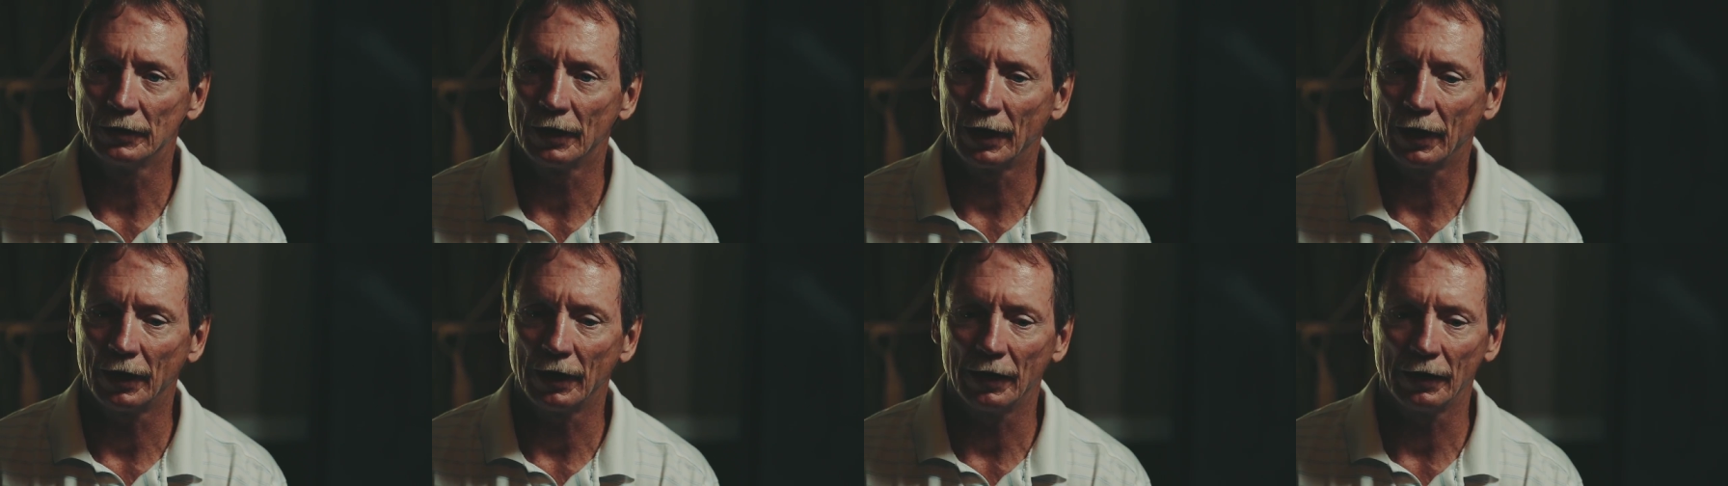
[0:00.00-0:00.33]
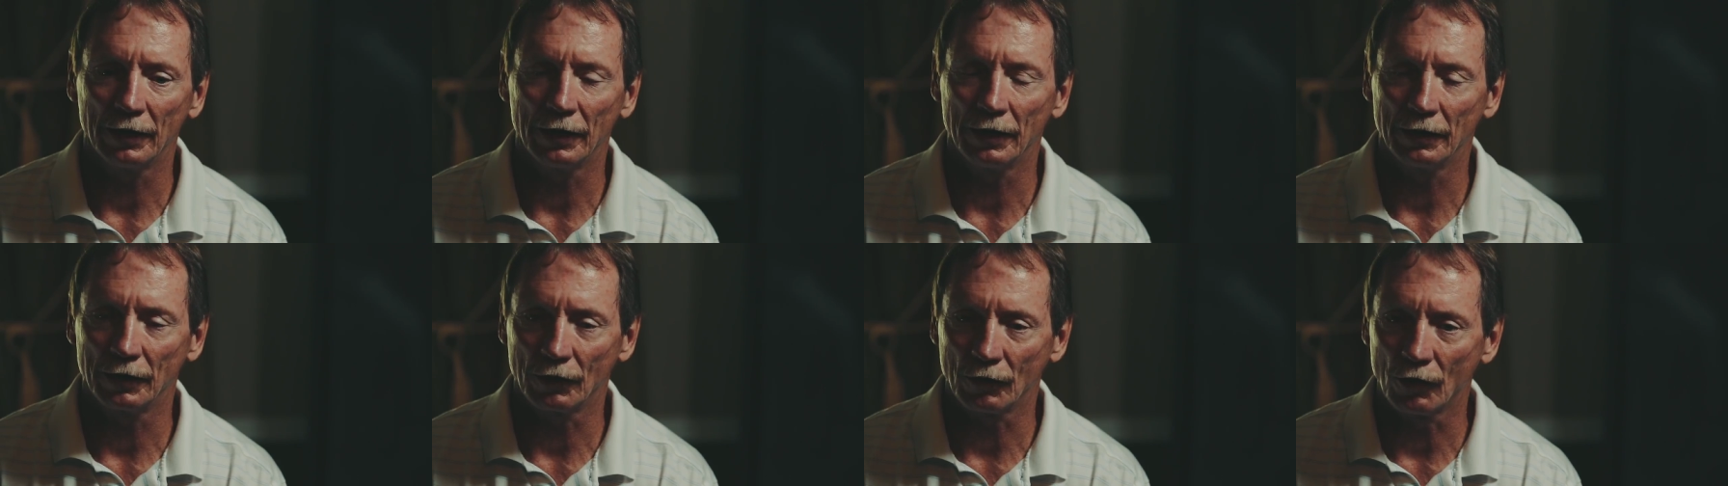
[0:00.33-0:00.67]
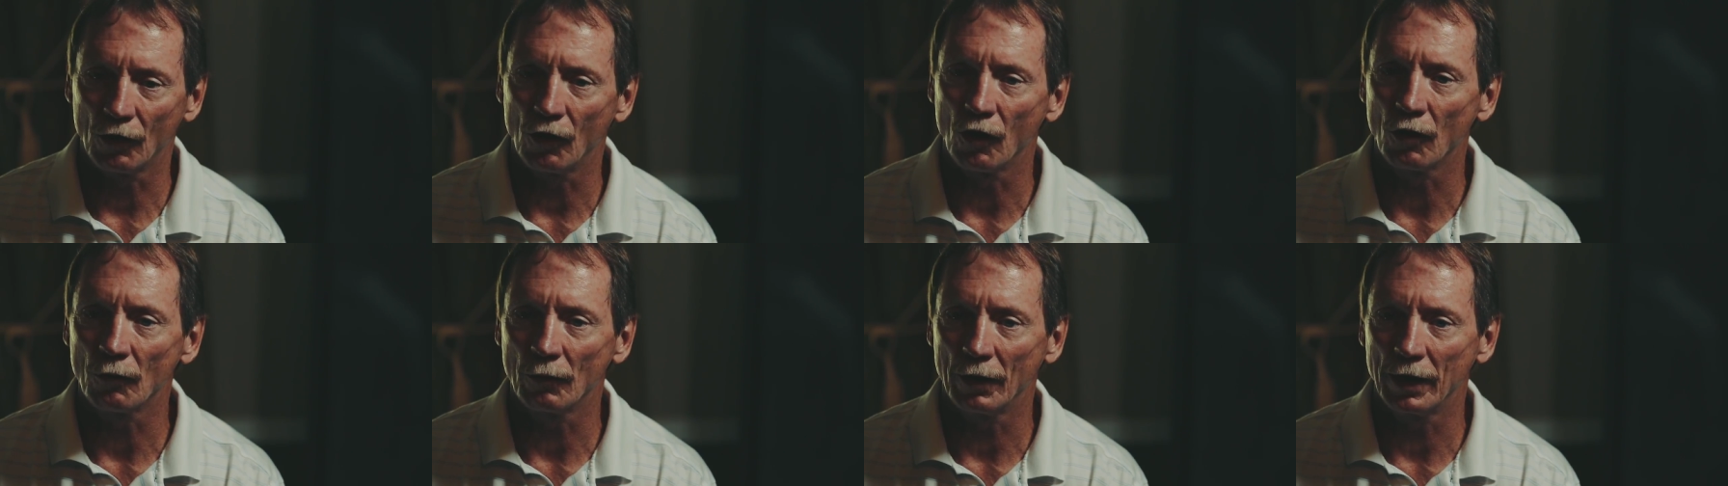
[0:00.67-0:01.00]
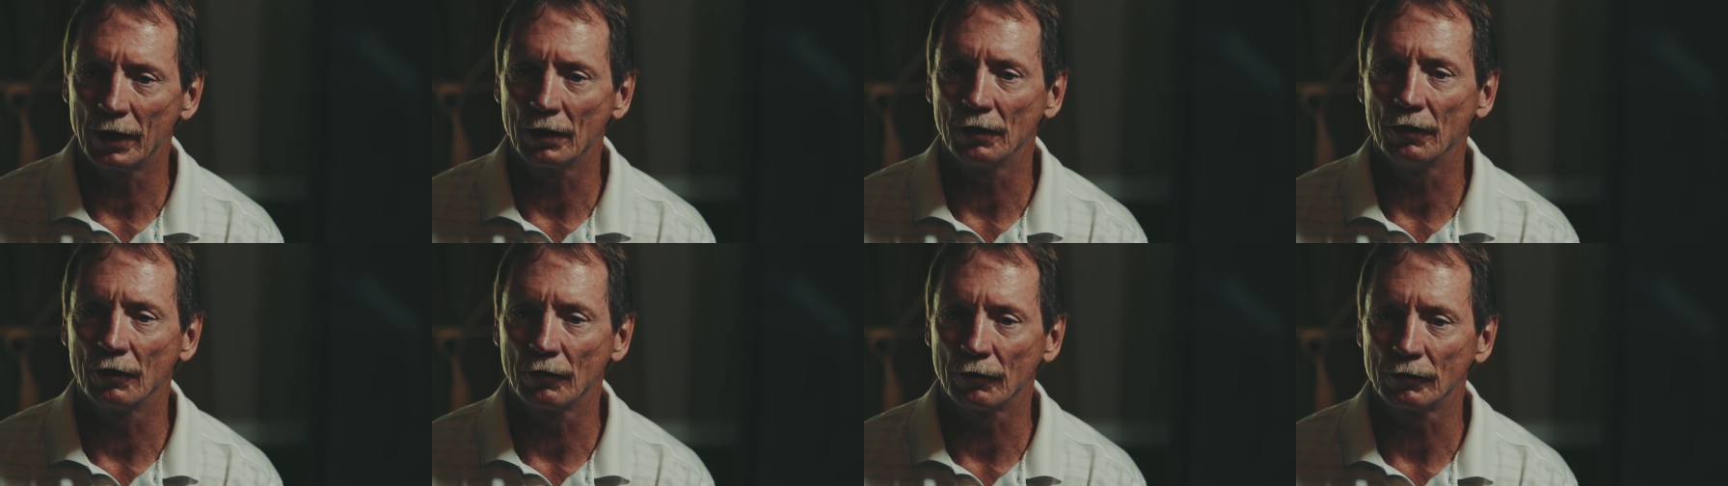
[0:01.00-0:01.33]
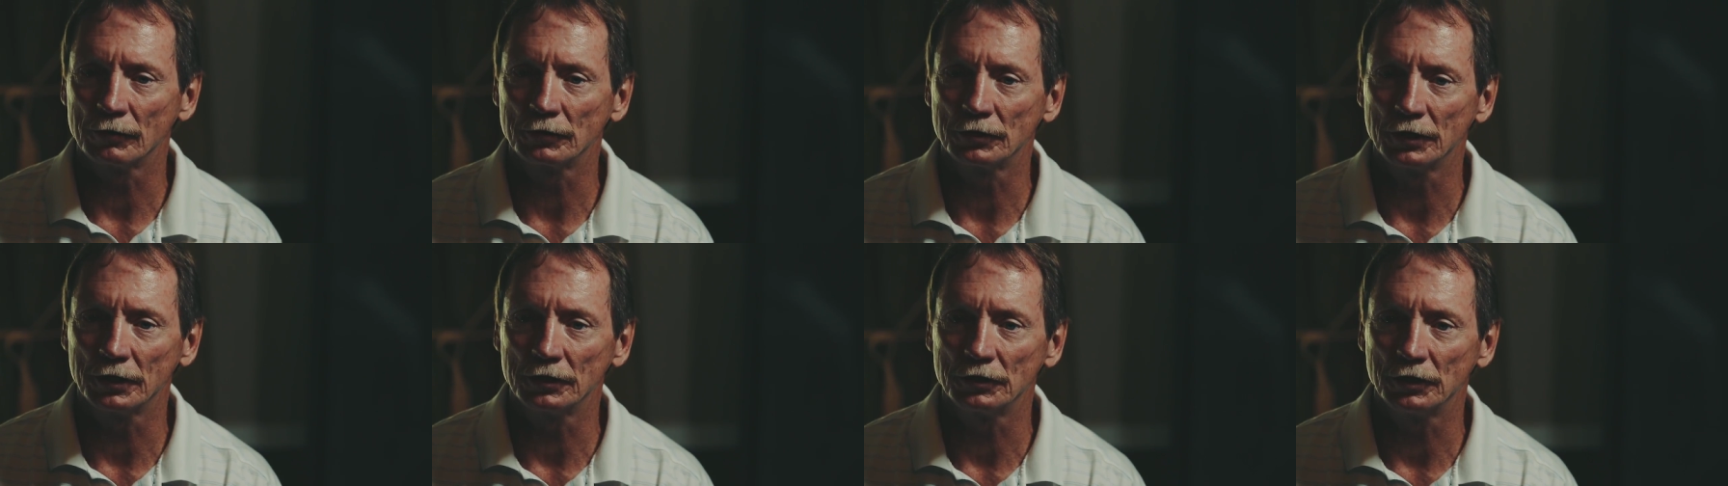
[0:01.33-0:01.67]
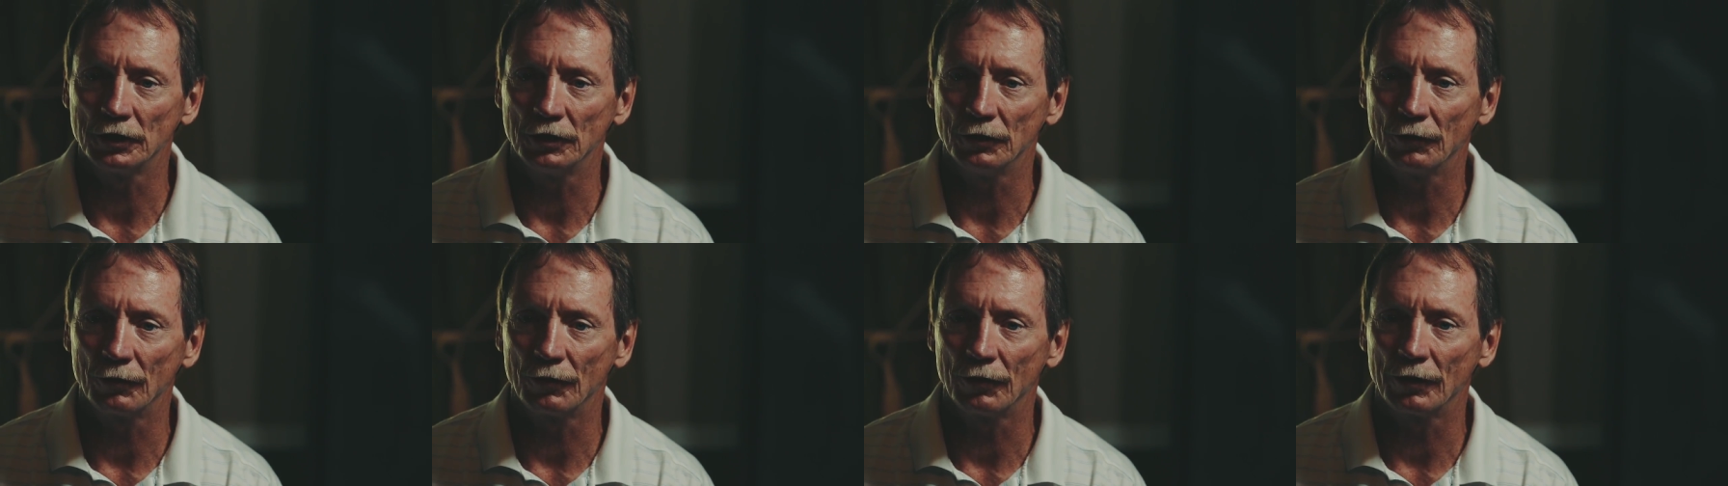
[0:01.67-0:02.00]
and the car had
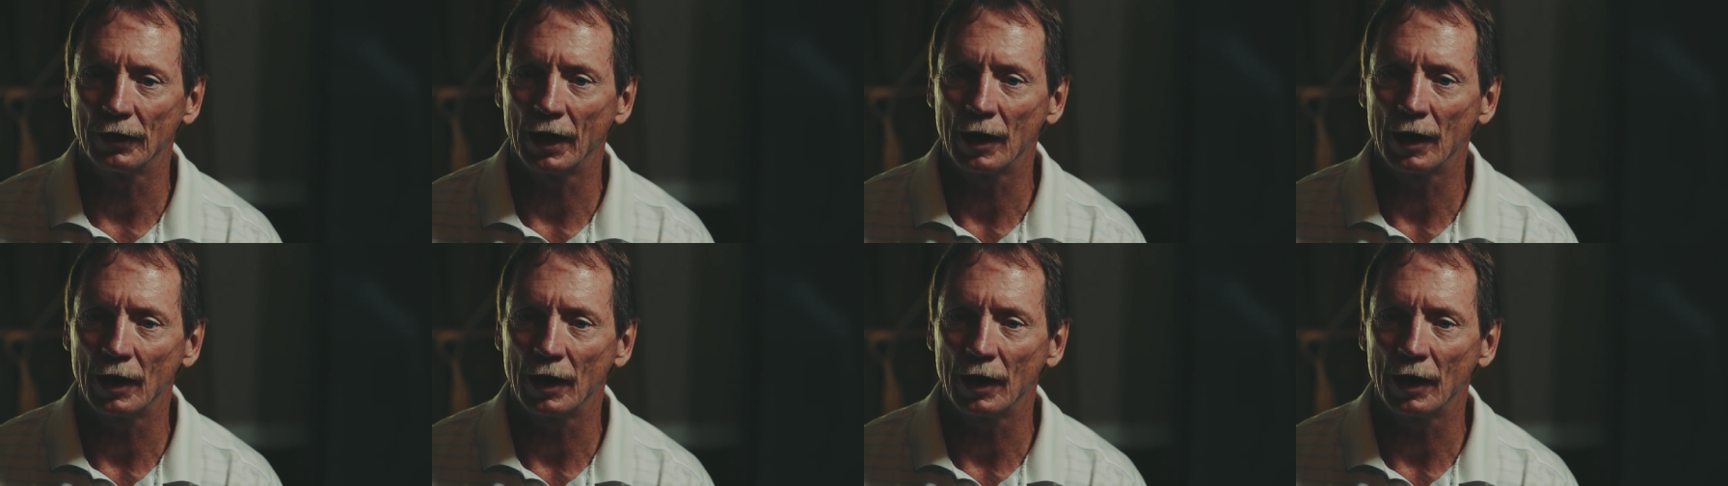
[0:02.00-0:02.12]
160 on it.